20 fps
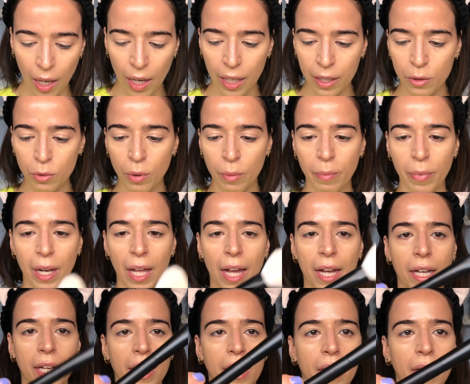like to apply
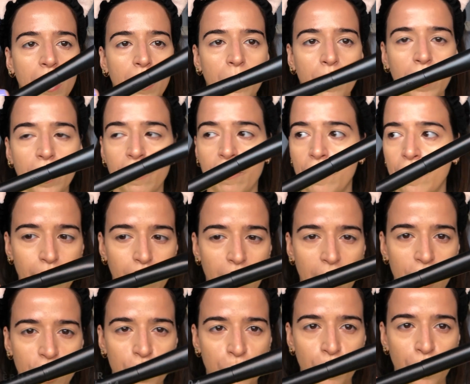it with
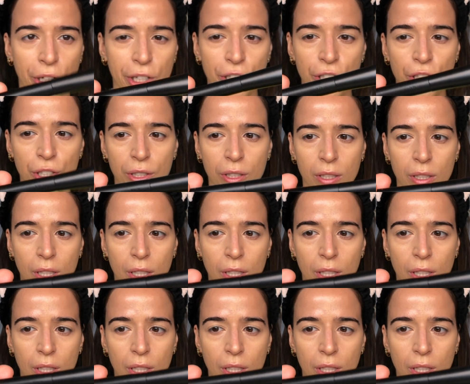blush brush.